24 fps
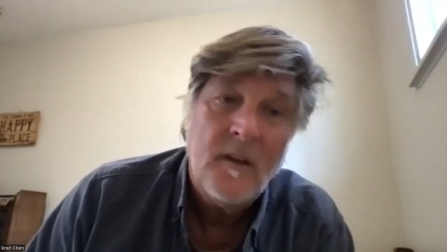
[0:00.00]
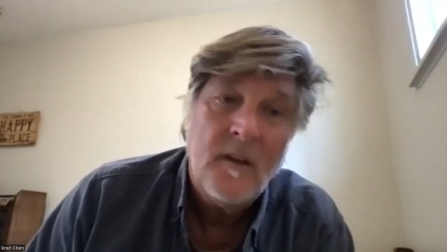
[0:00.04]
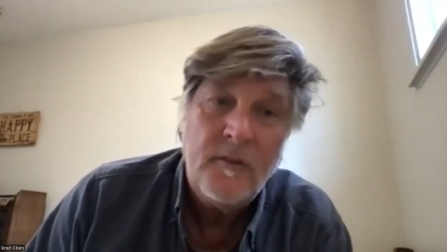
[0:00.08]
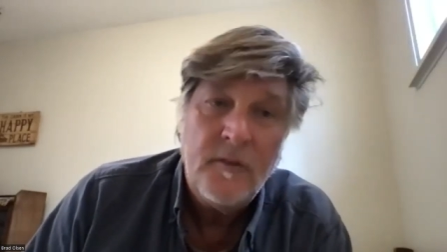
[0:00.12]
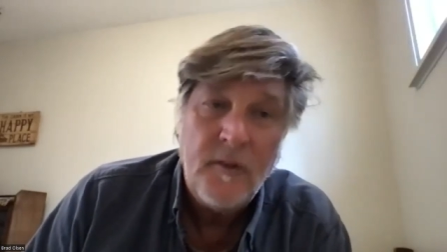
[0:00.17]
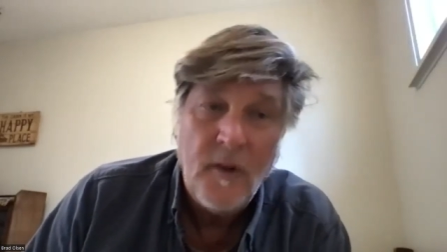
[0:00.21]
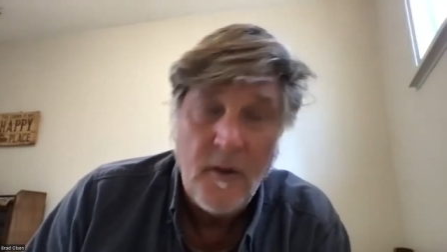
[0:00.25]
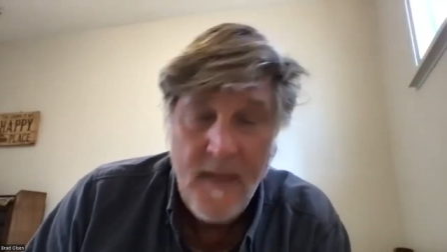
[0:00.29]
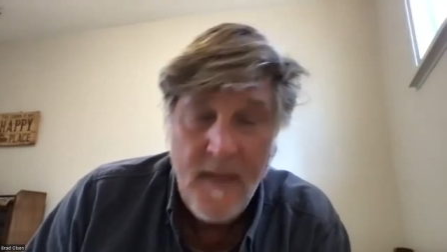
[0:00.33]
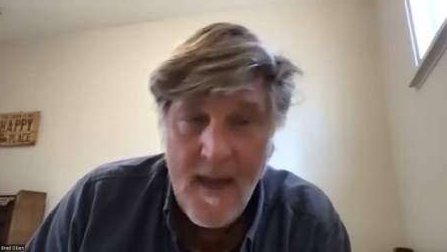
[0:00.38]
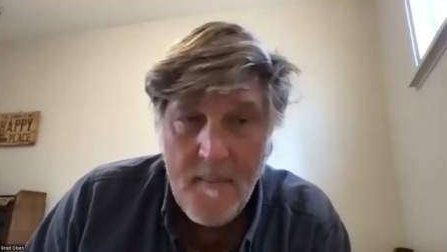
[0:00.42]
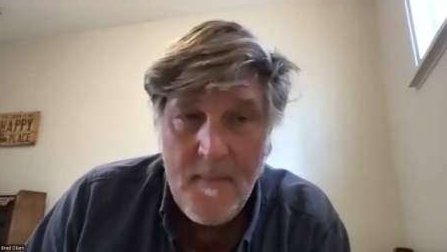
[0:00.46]

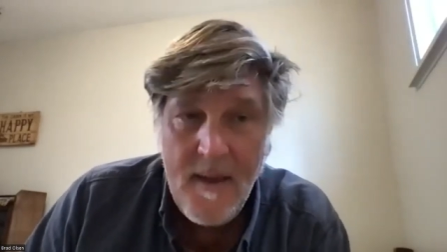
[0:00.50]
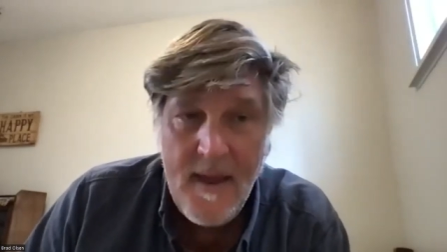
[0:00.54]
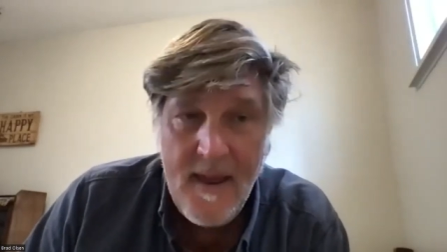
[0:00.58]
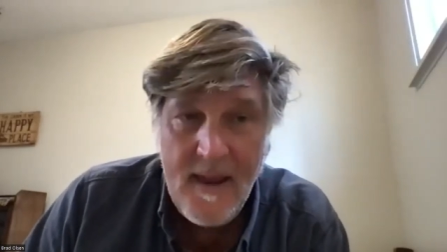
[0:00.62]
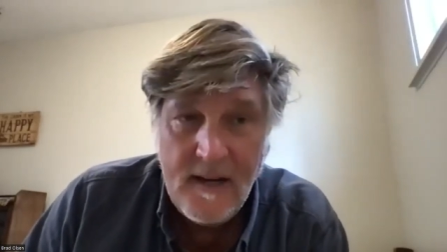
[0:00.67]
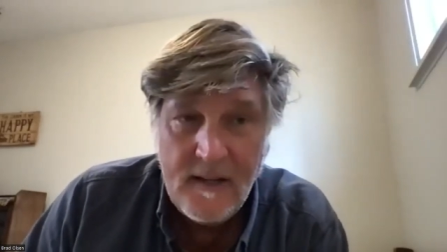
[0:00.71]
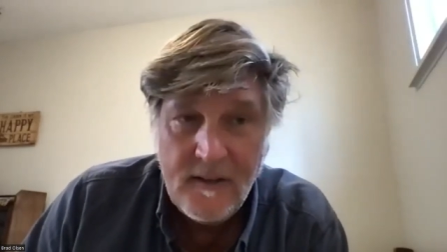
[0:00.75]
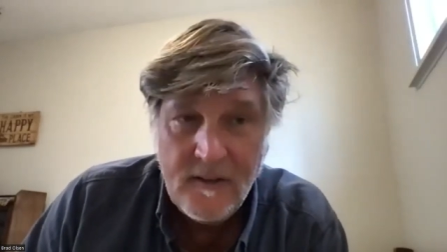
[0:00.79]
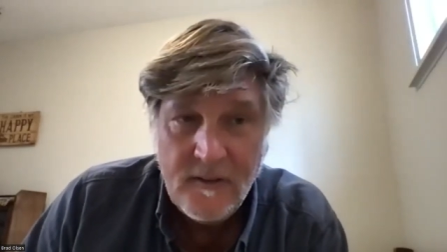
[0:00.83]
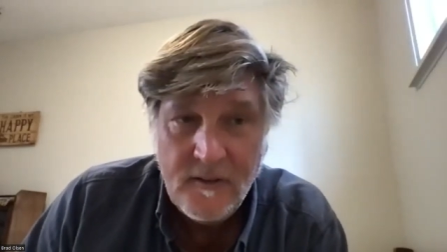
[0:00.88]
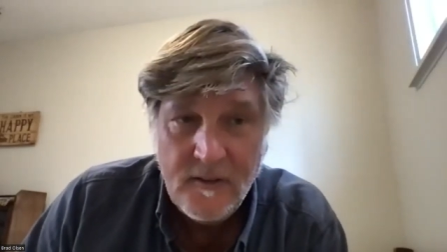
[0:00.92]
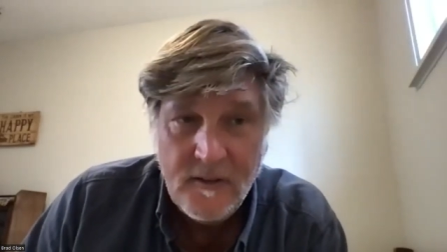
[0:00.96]
So that
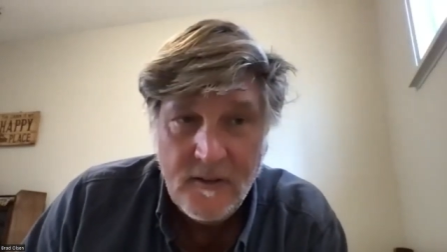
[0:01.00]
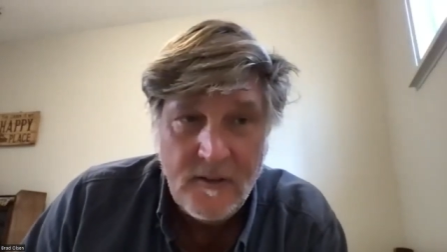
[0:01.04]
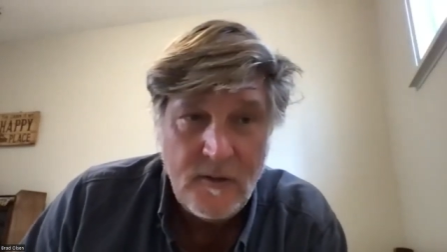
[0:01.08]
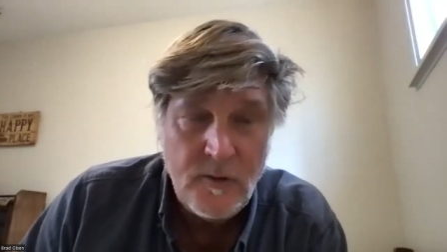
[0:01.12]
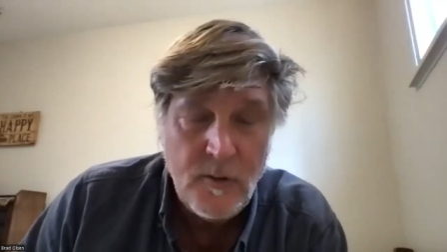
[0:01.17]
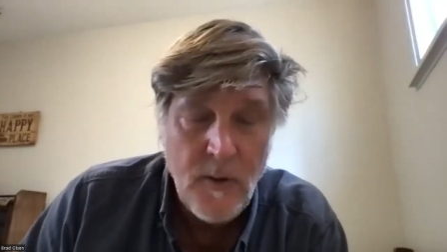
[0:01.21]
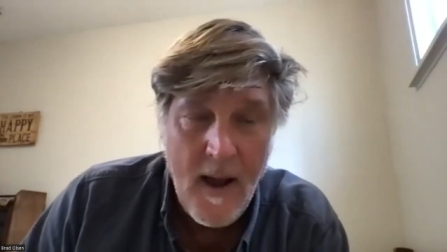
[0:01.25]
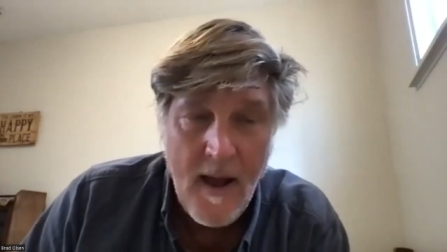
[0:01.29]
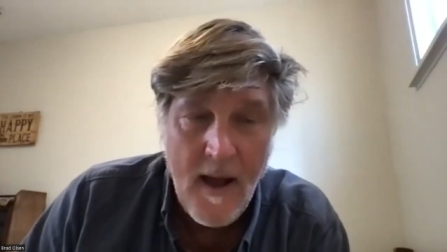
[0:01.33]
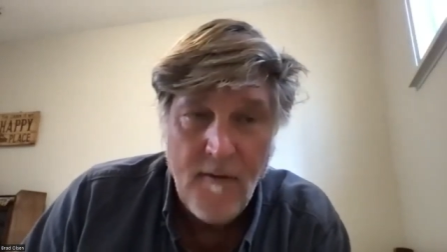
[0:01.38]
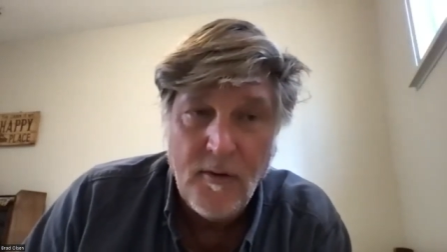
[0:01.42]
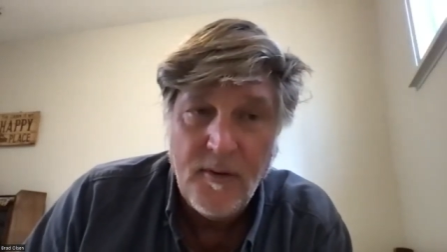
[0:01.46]
makes
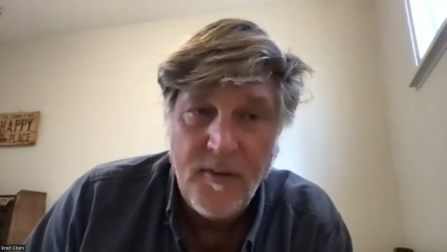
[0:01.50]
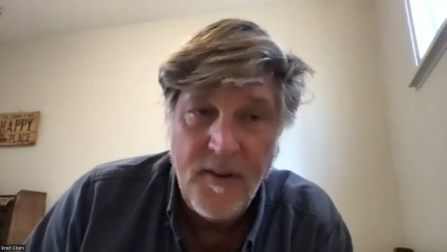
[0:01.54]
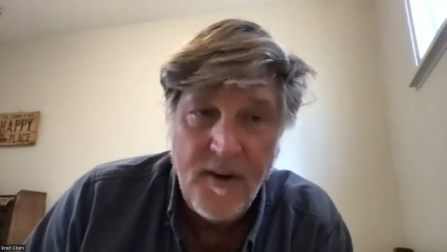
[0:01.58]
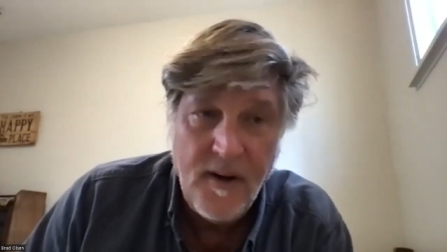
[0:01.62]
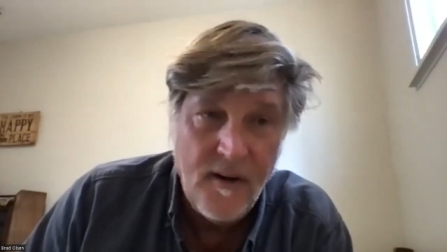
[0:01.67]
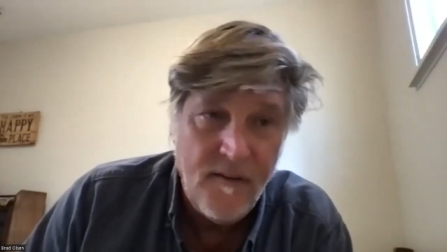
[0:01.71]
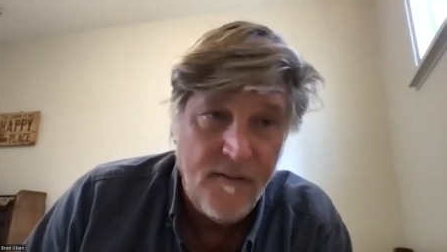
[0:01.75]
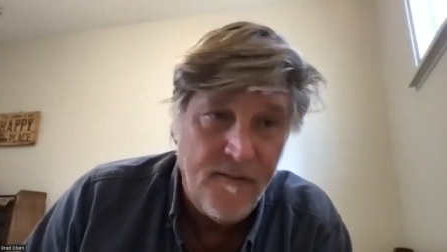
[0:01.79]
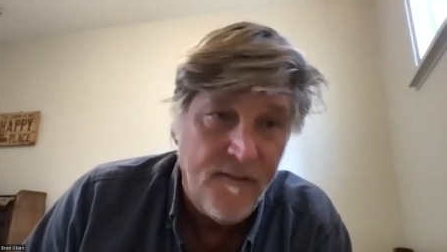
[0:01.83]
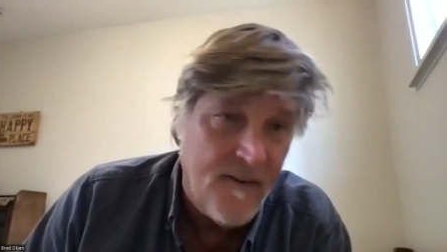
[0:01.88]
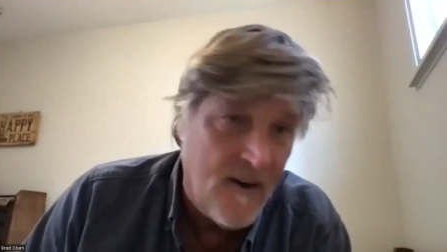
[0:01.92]
travel there